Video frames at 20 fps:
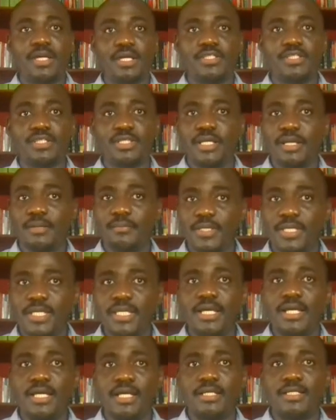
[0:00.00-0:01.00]
actually I'm
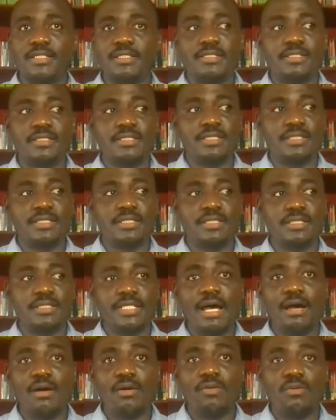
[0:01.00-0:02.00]
here. And
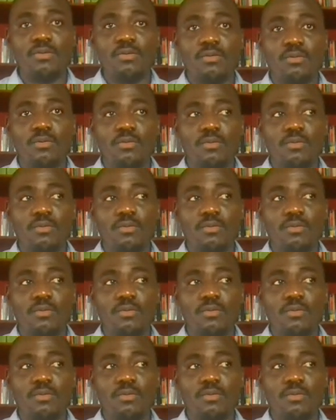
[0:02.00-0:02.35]
now